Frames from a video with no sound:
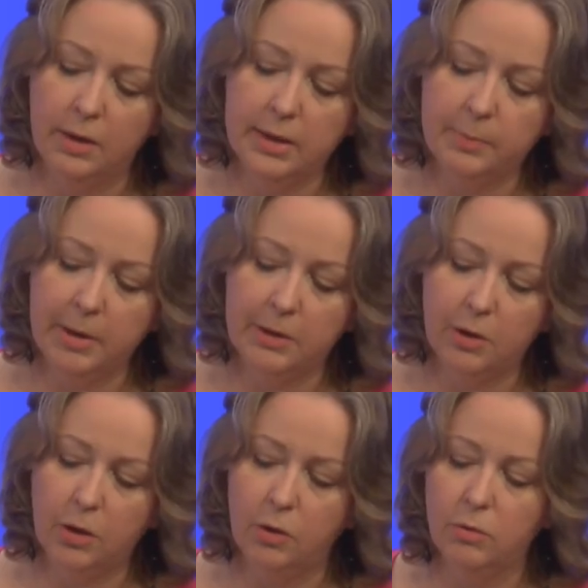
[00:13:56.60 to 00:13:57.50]
this petal
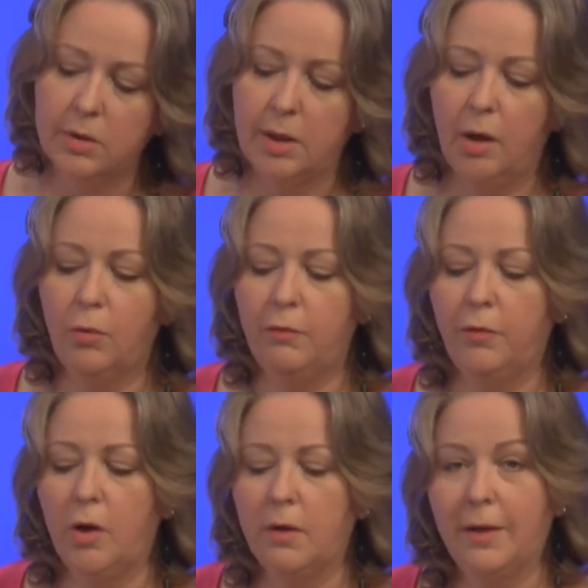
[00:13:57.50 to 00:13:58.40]
goes, how
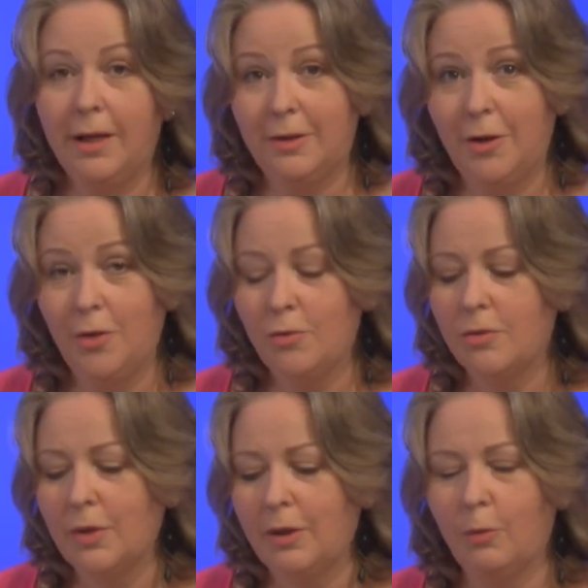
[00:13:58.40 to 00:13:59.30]
far that
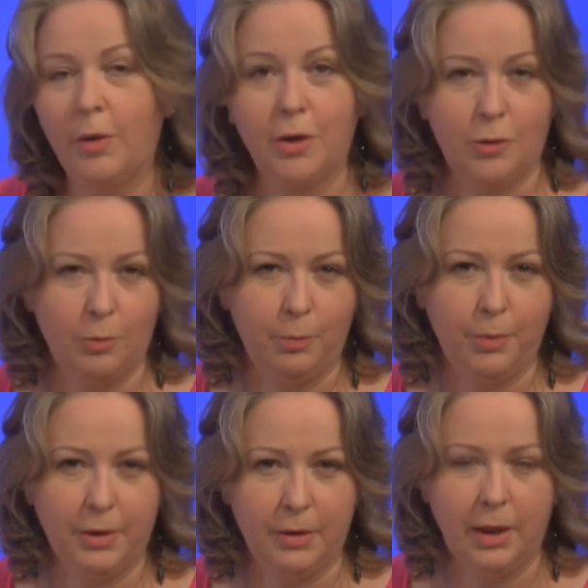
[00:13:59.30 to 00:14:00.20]
goes, and where to
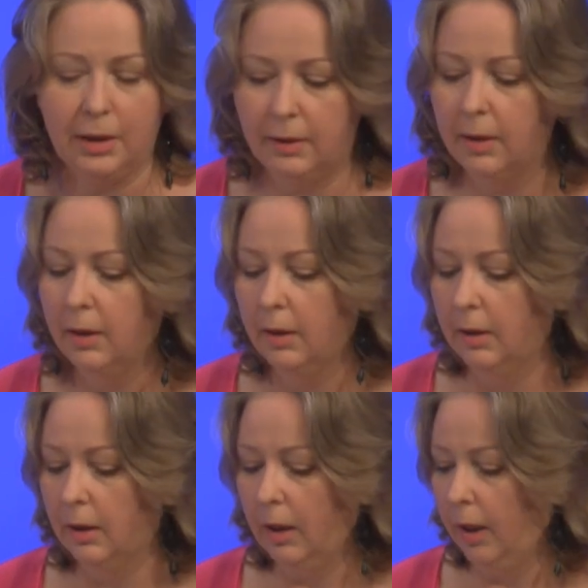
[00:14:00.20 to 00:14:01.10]
put that
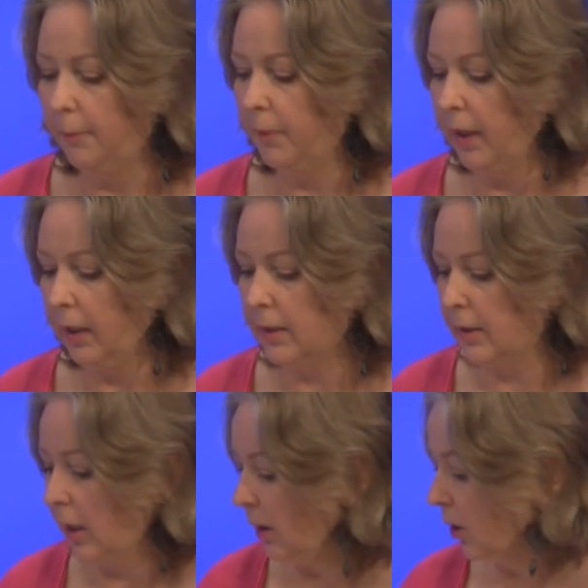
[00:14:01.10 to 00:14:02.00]
um, next
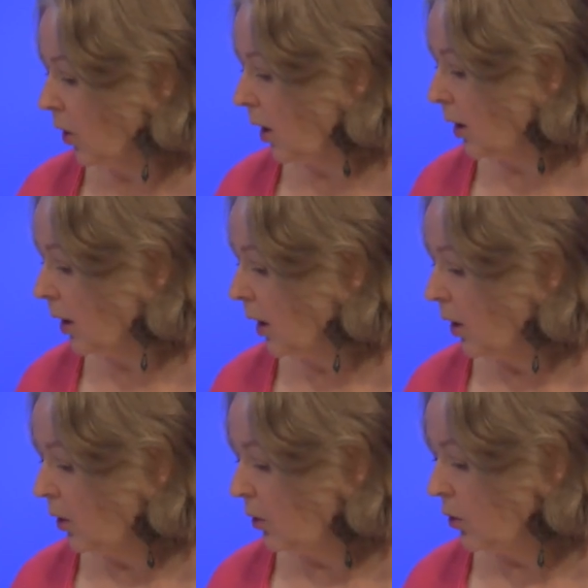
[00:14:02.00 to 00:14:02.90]
color on.
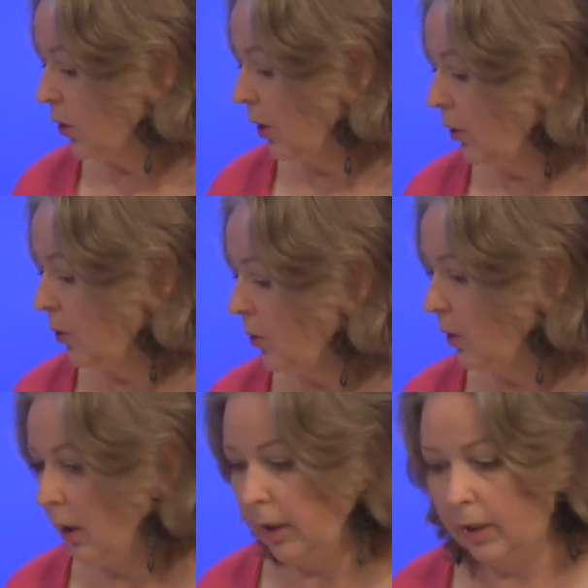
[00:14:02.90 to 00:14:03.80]
So
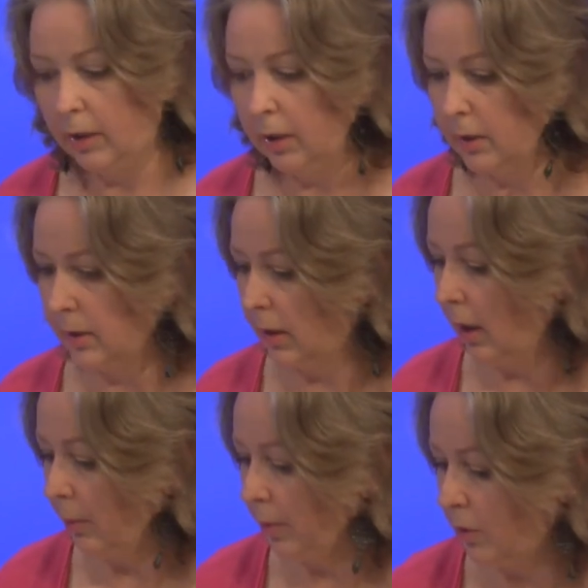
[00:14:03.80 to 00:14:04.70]
again, it's up